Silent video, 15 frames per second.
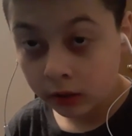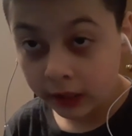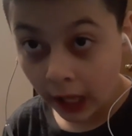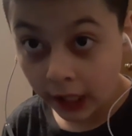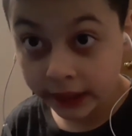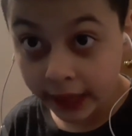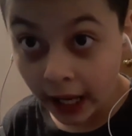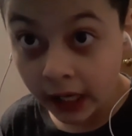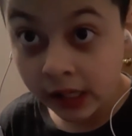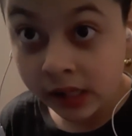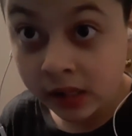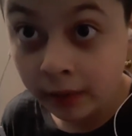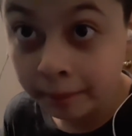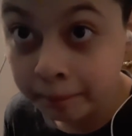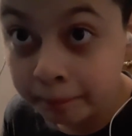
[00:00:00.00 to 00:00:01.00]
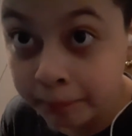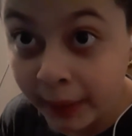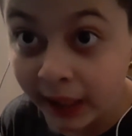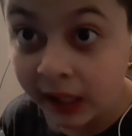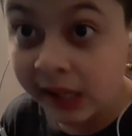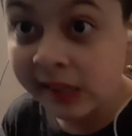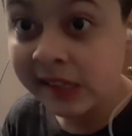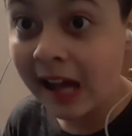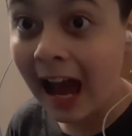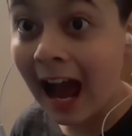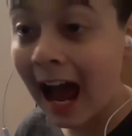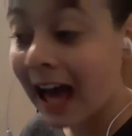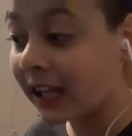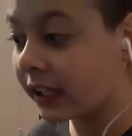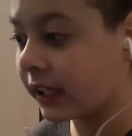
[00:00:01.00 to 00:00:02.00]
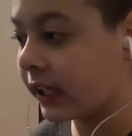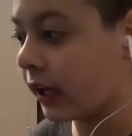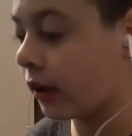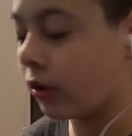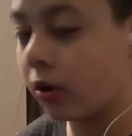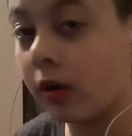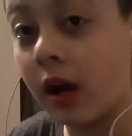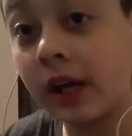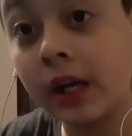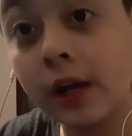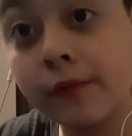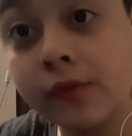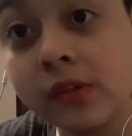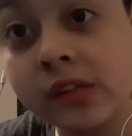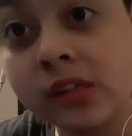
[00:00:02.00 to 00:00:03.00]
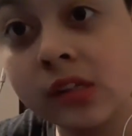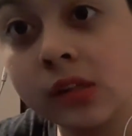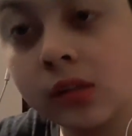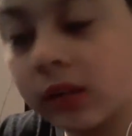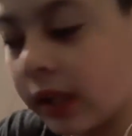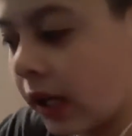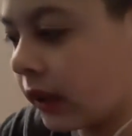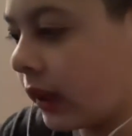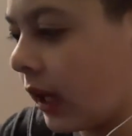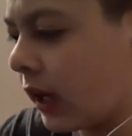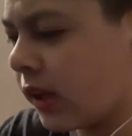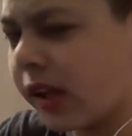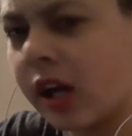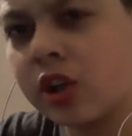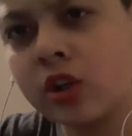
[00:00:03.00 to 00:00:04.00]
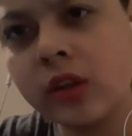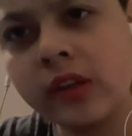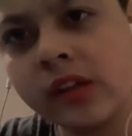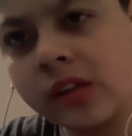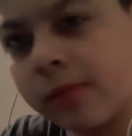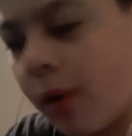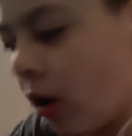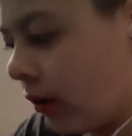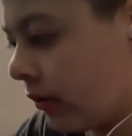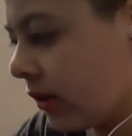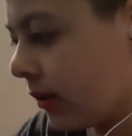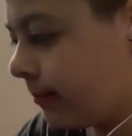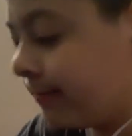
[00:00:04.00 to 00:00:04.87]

that that is the biggest alligator I ever. That that is actually the smallest.